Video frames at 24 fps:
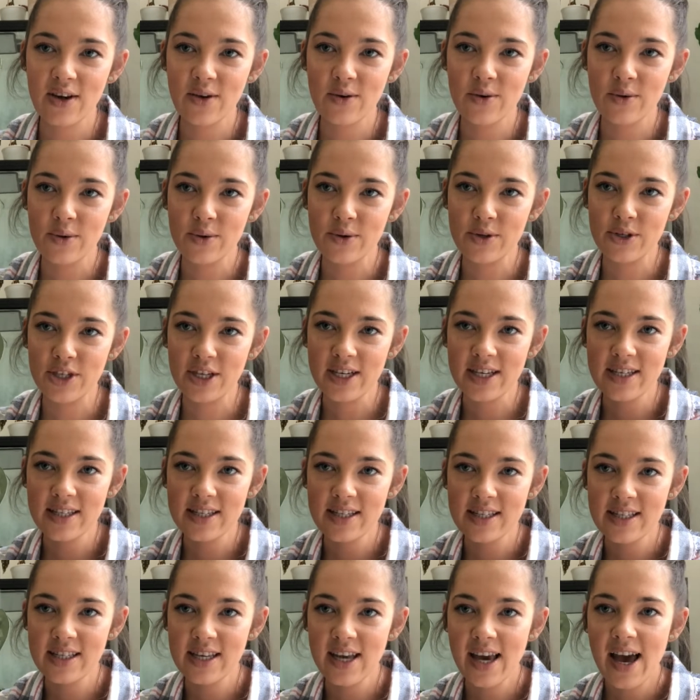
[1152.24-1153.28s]

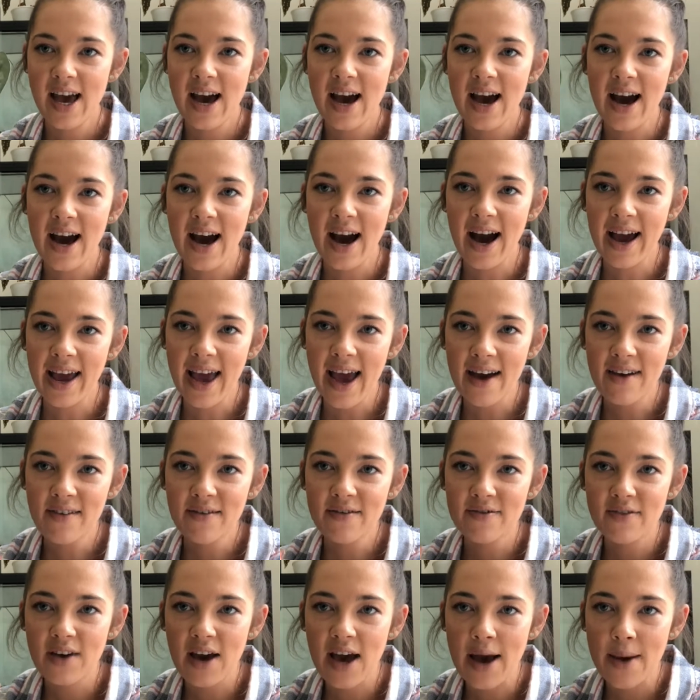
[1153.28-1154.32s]
gorgeous. I have
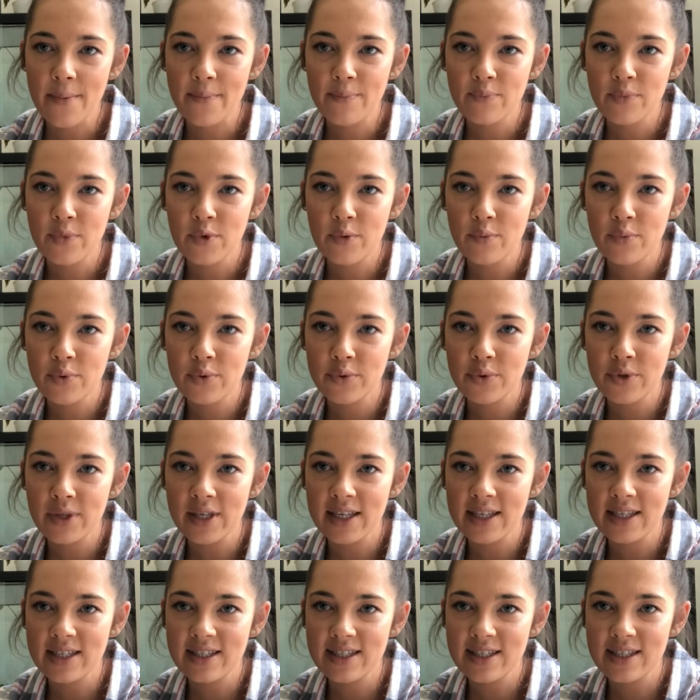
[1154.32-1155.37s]
pulled
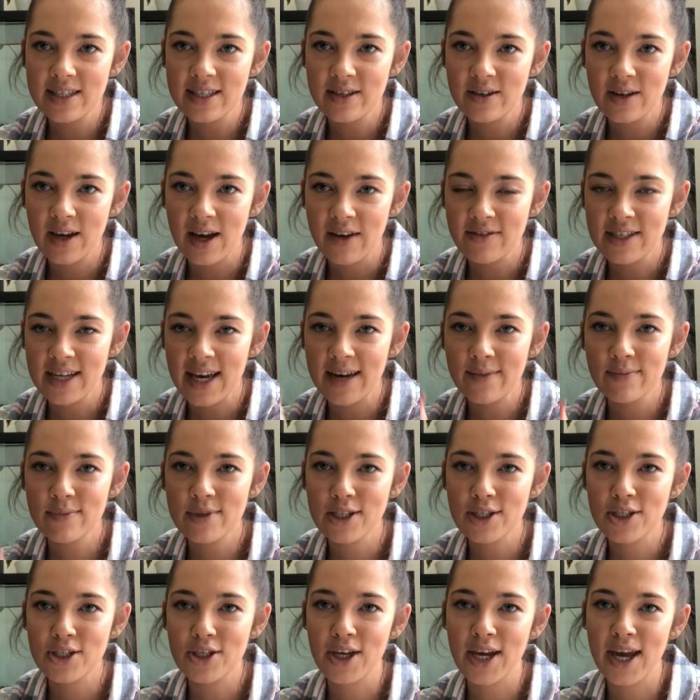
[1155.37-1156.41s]
these, I've taped it
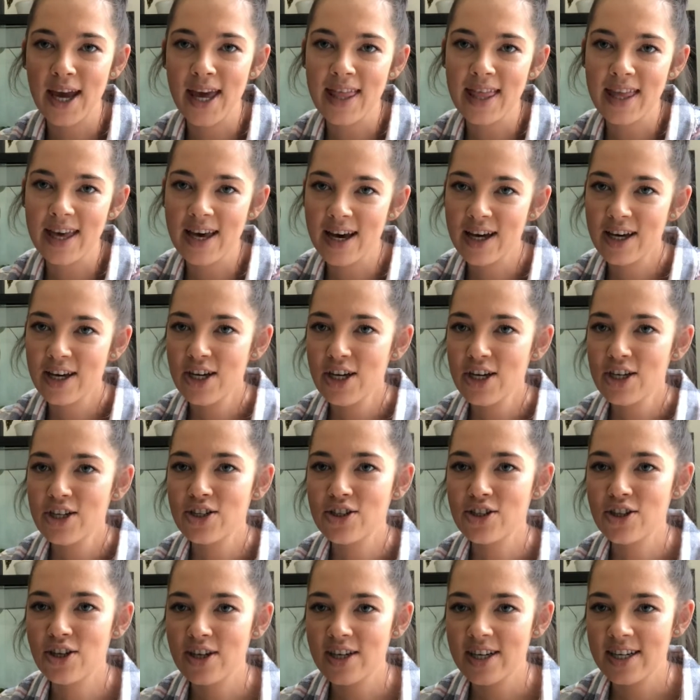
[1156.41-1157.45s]
together just
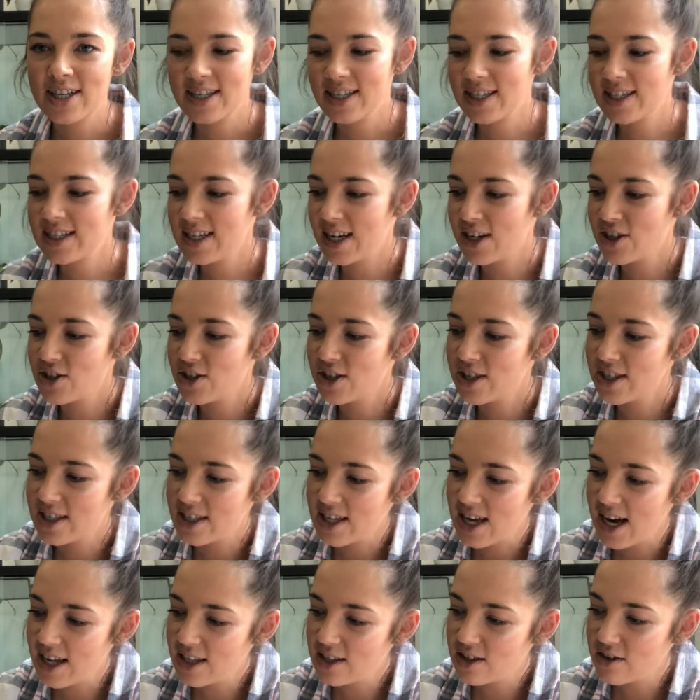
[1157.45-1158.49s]
so that it doesn't touch the
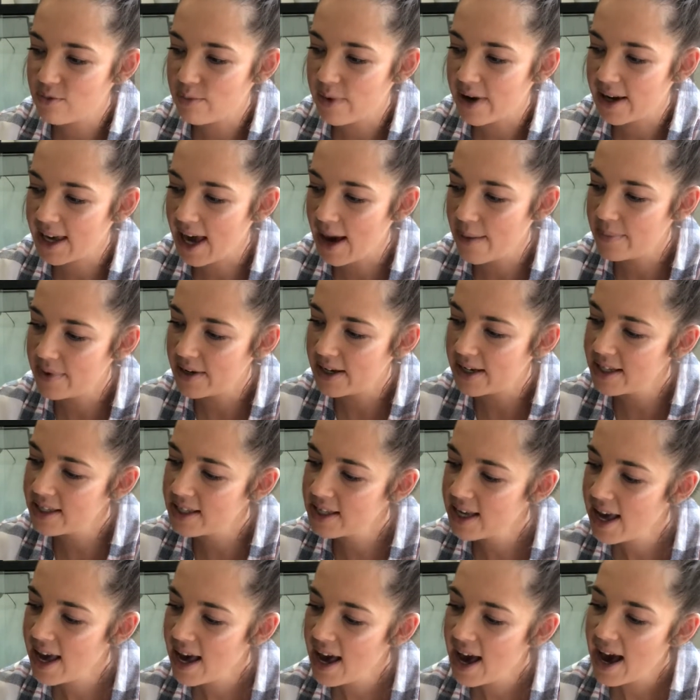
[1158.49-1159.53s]
sides of my cabinet,
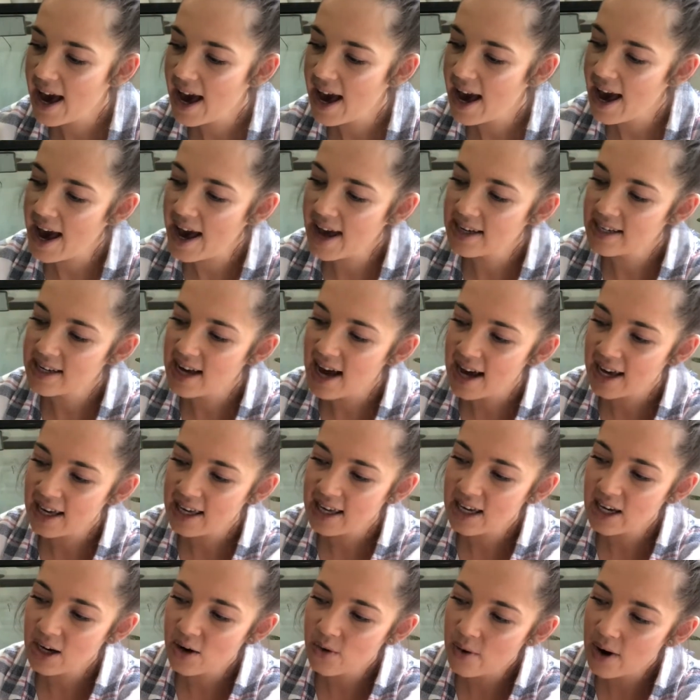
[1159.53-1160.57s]
and I
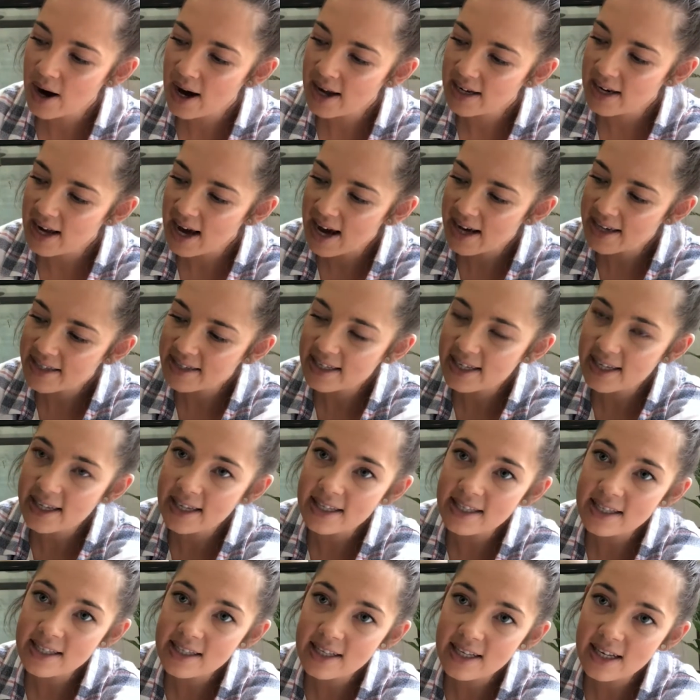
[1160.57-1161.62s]
can quite nicely
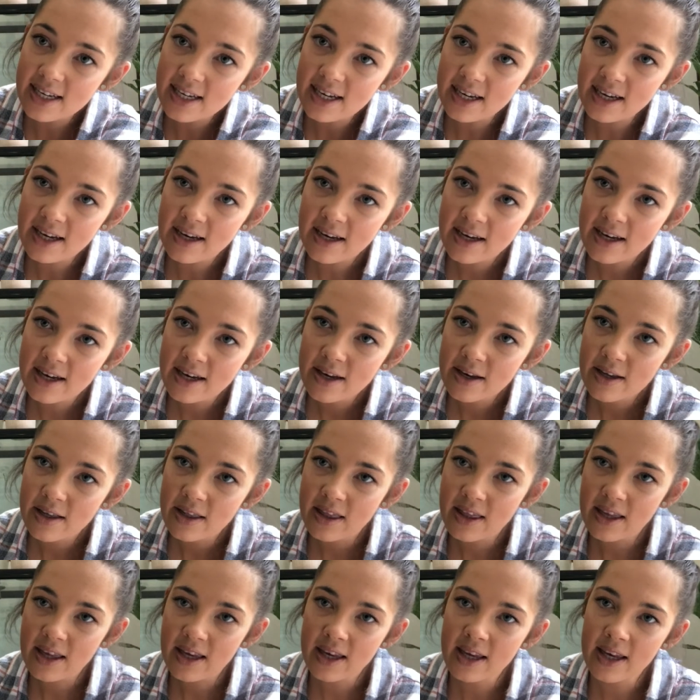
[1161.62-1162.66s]
see
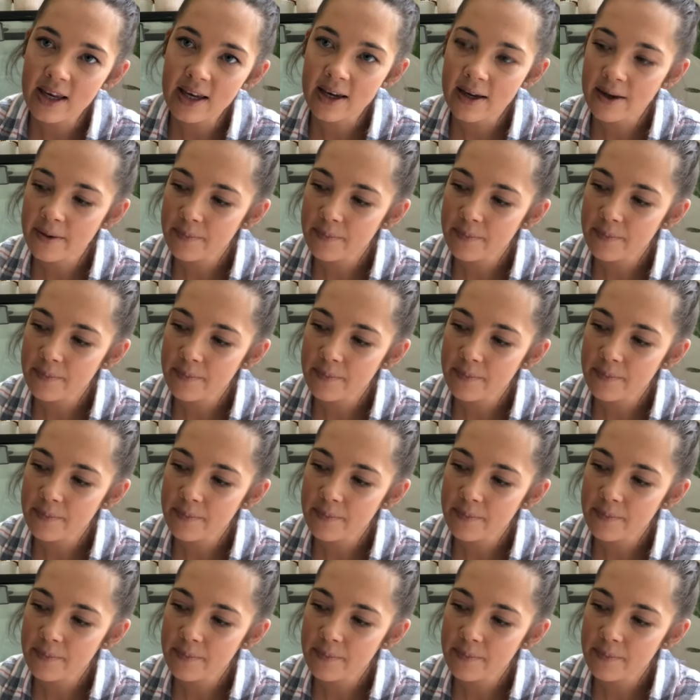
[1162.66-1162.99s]
the